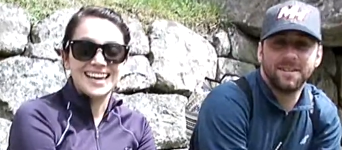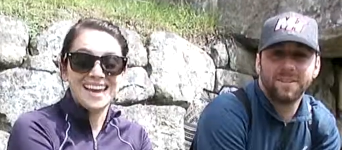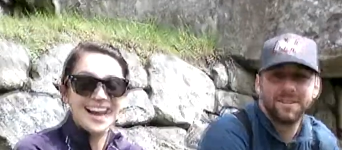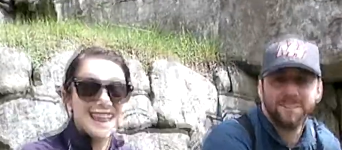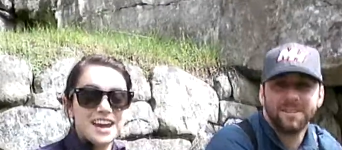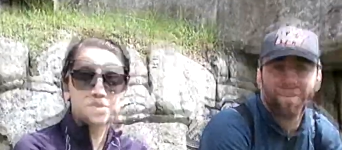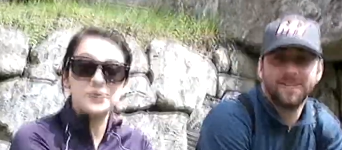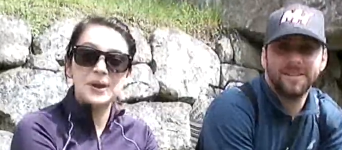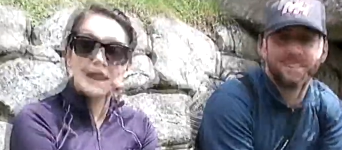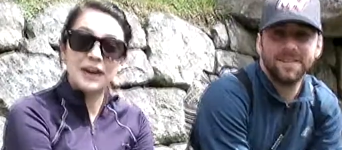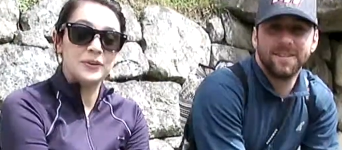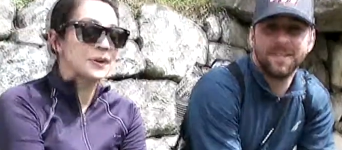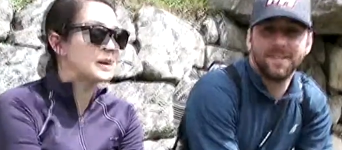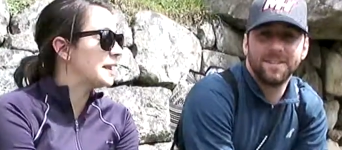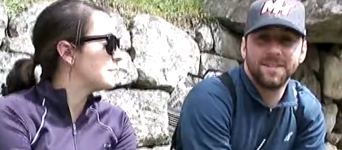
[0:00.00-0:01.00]
Speaker 1: Hi, we're
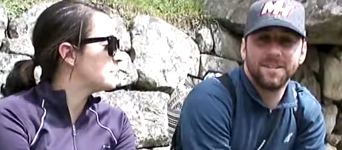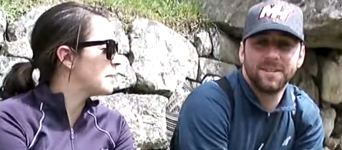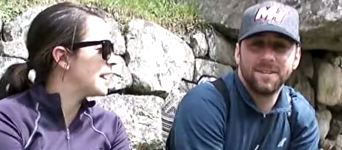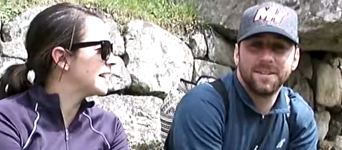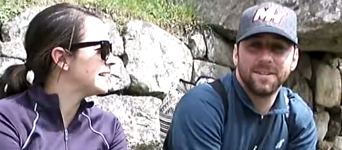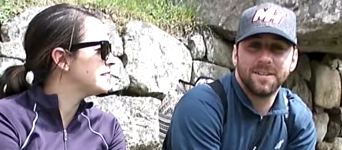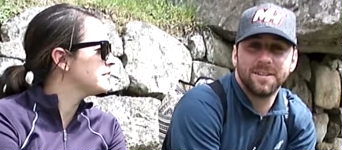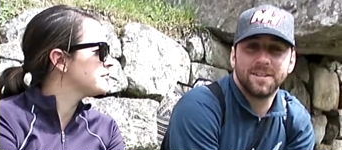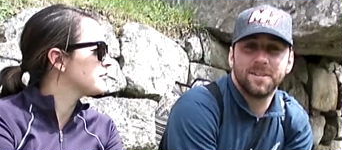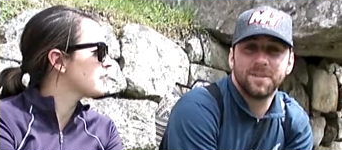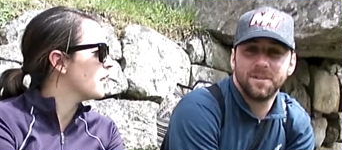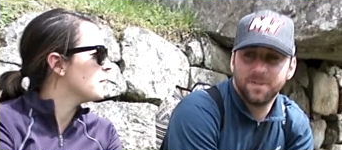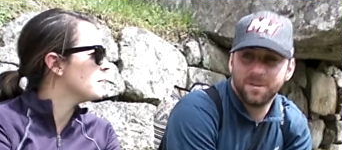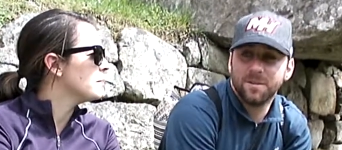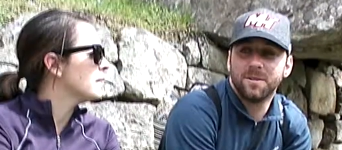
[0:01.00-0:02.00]
Erin and Benny
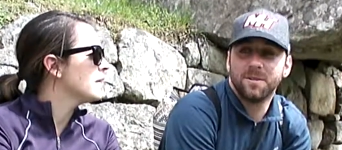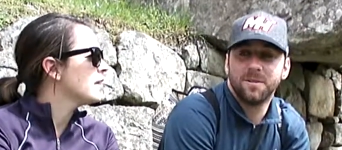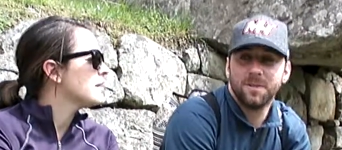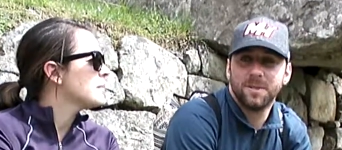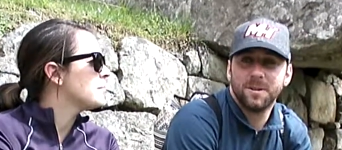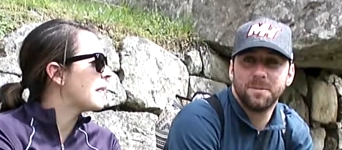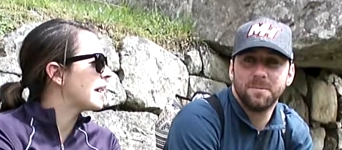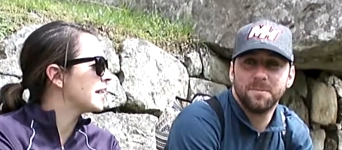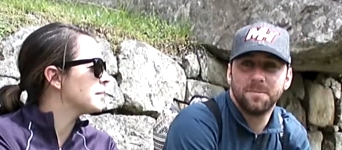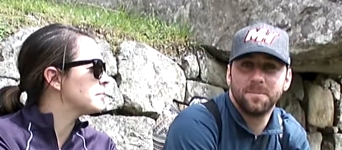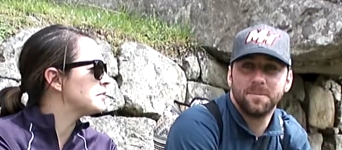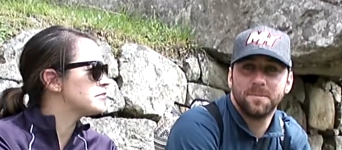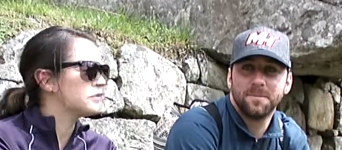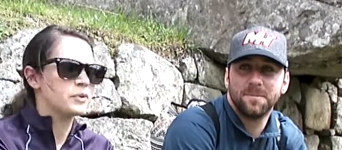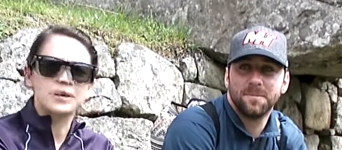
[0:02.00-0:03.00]
from Miami,
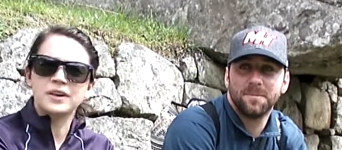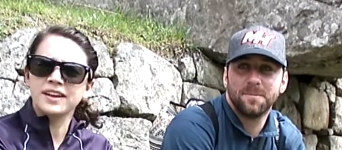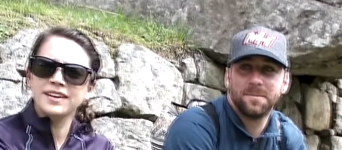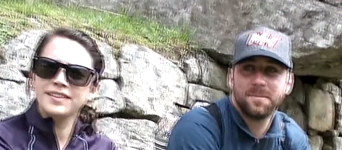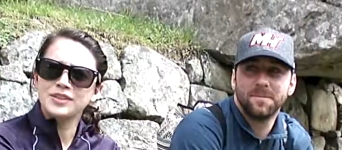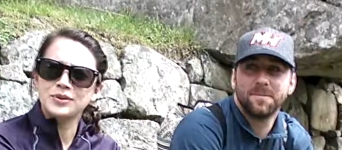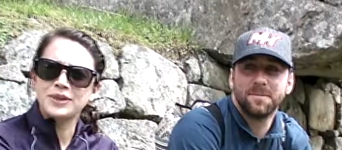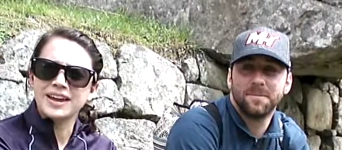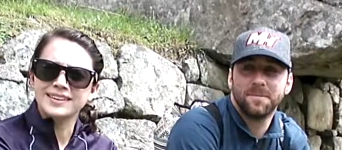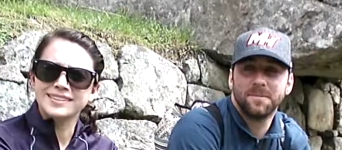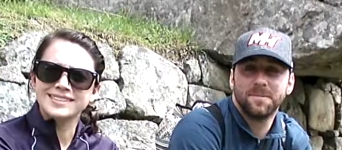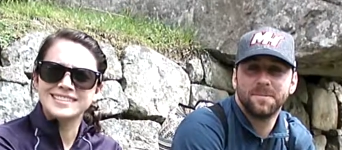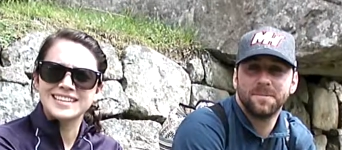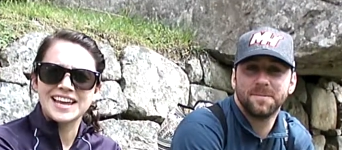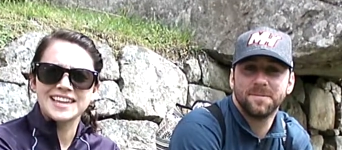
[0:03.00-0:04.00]
Florida in the United
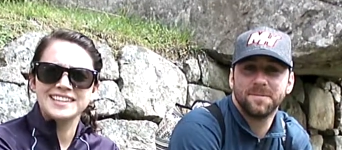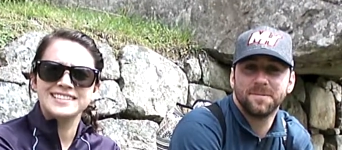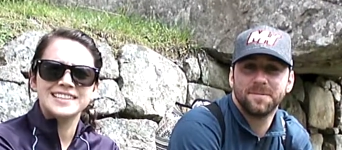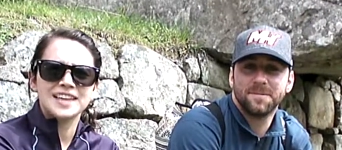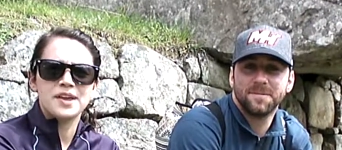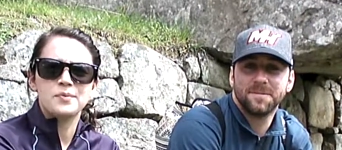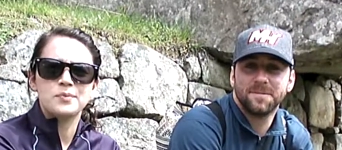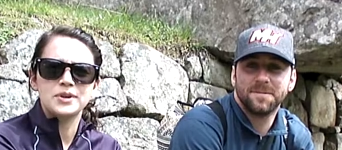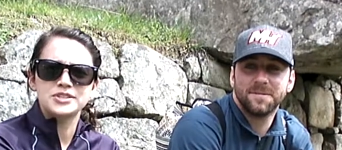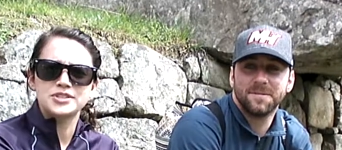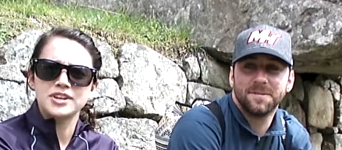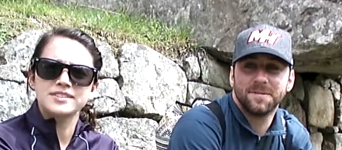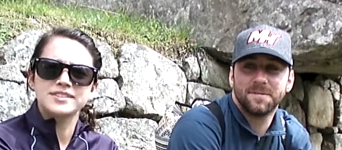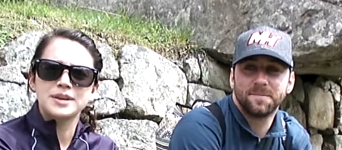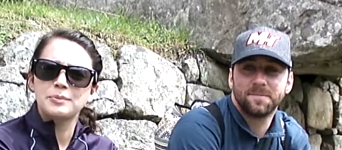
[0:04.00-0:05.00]
States, and we
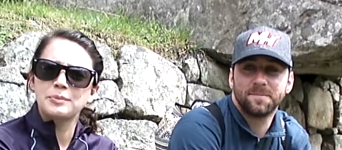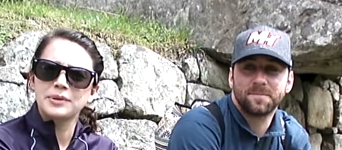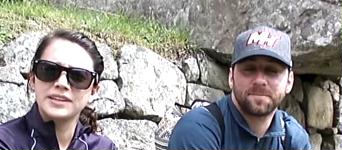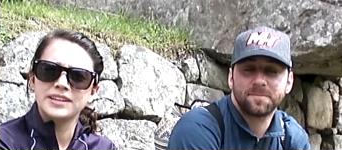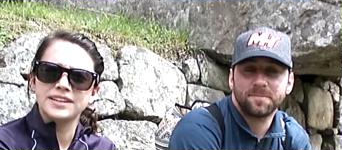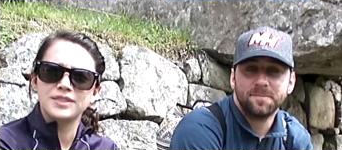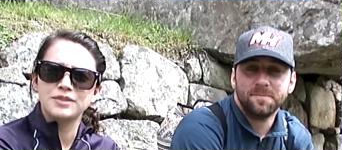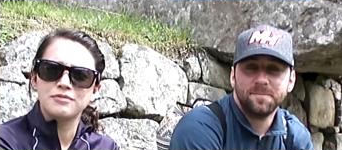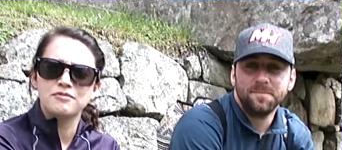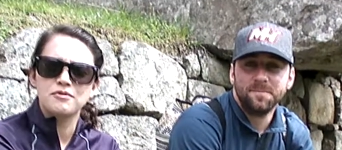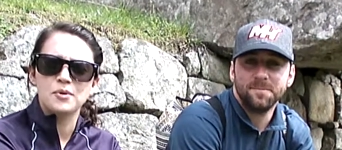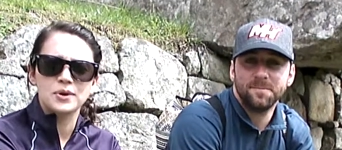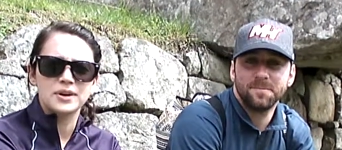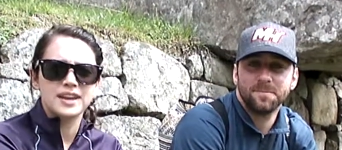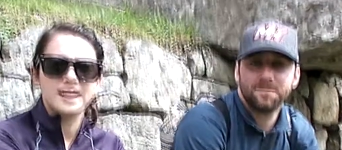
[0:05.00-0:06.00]
just completed the
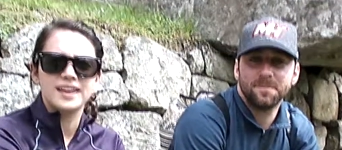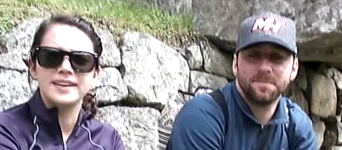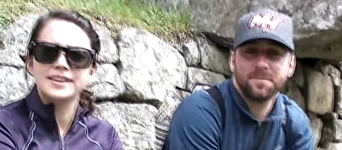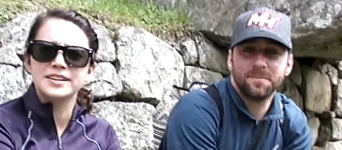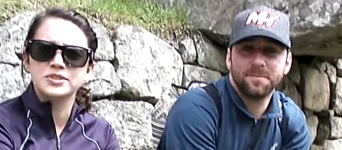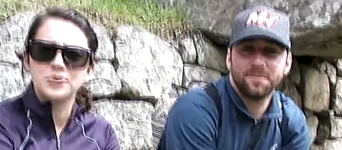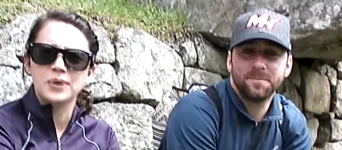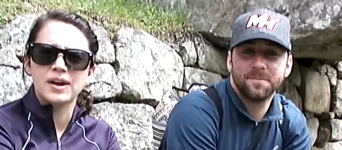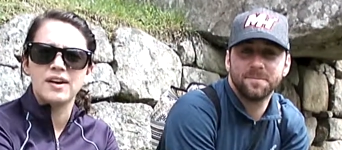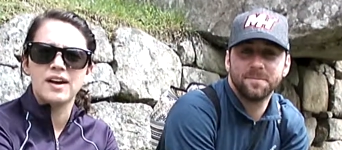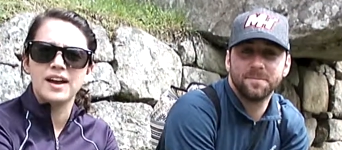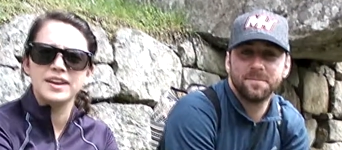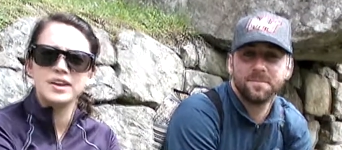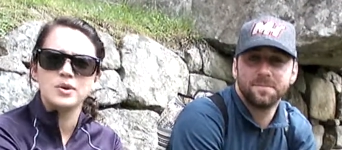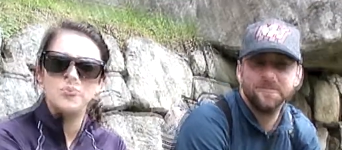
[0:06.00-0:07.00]
four-day Inca Trail
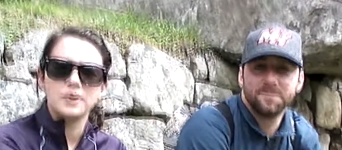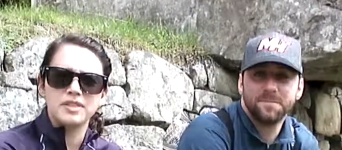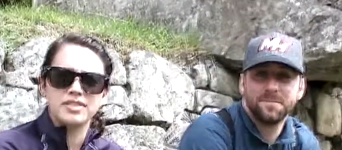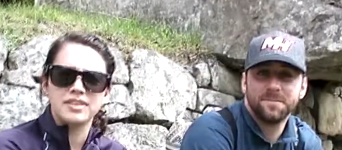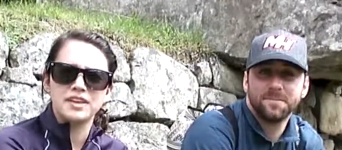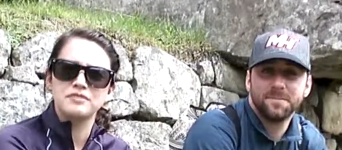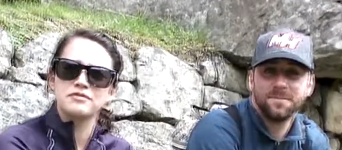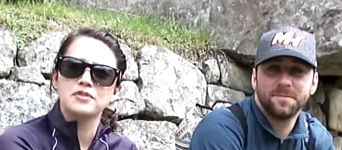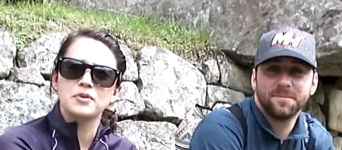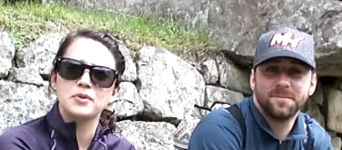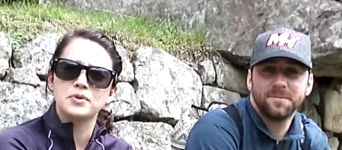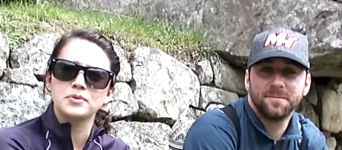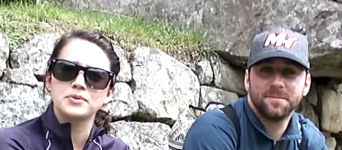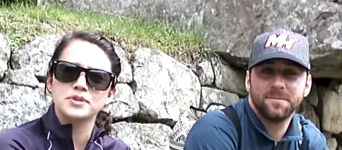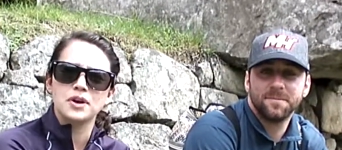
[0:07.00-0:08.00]
hike with
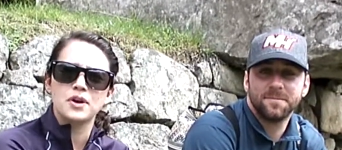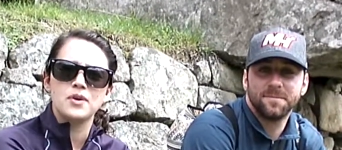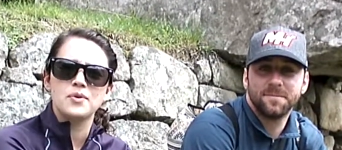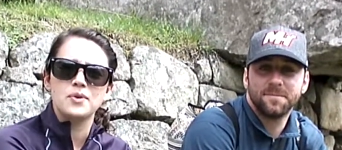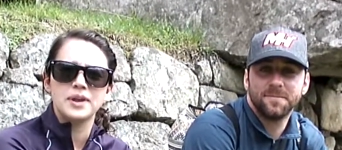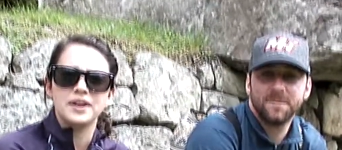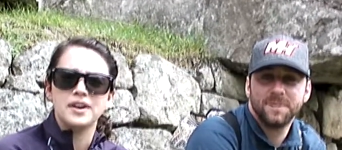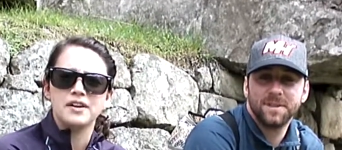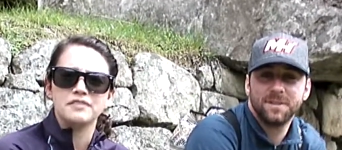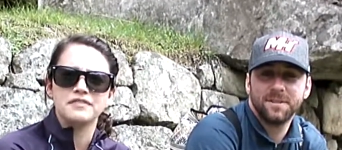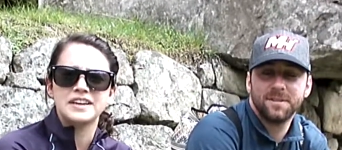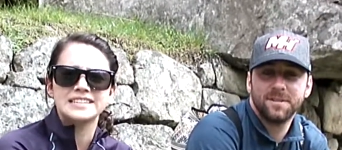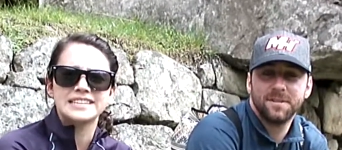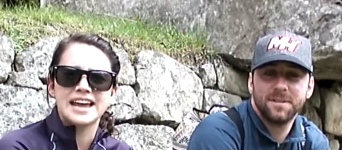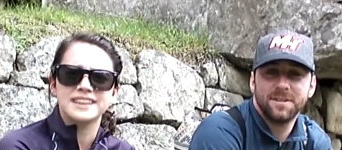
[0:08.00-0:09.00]
InfoCusco and our
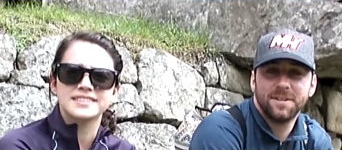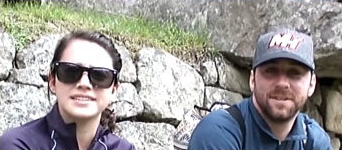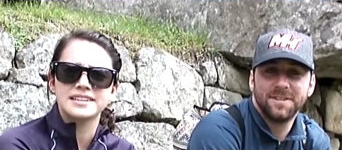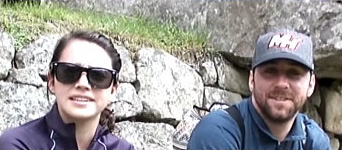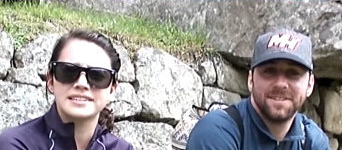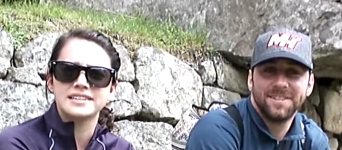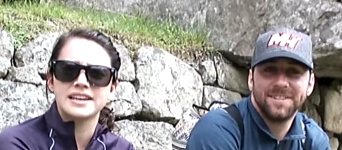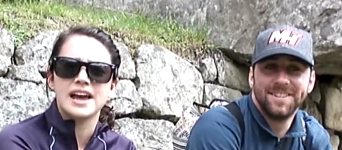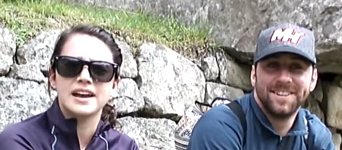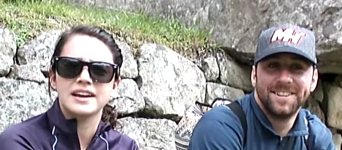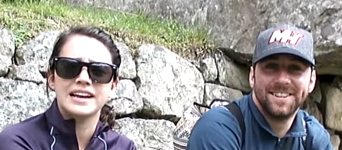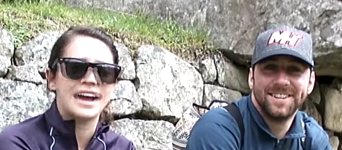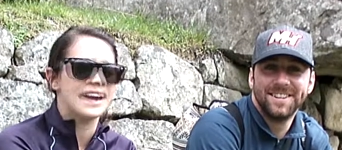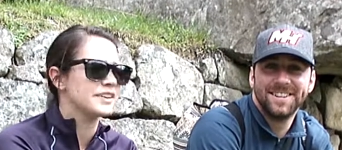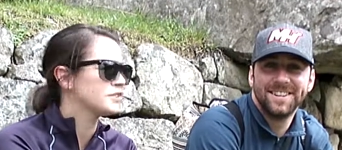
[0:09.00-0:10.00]
fantastic
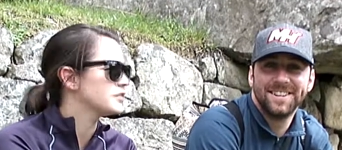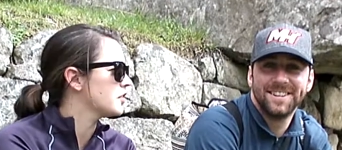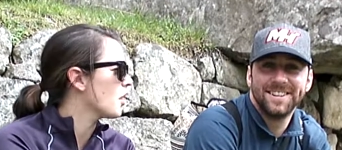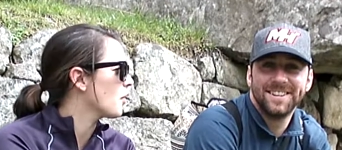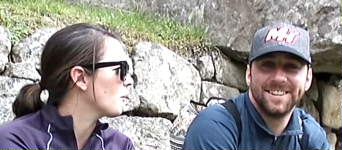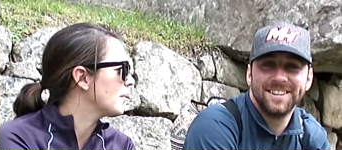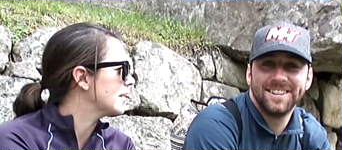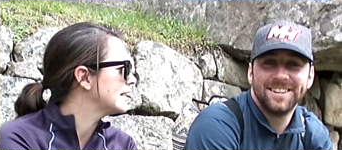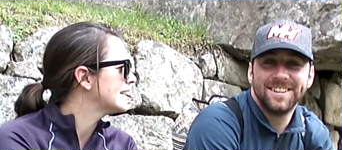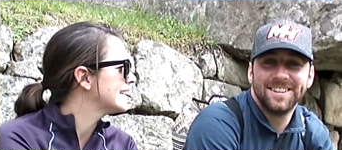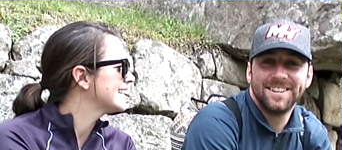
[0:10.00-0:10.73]
guide Darwin.